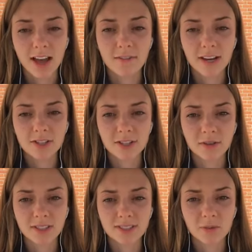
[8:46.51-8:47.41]
I've actually
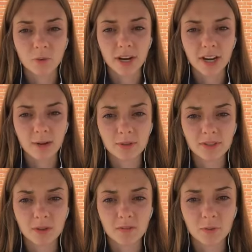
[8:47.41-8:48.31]
only seen one
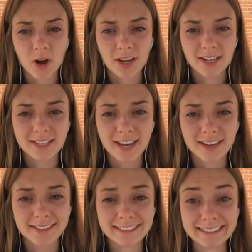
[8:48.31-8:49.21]
episode of The Walking Dead.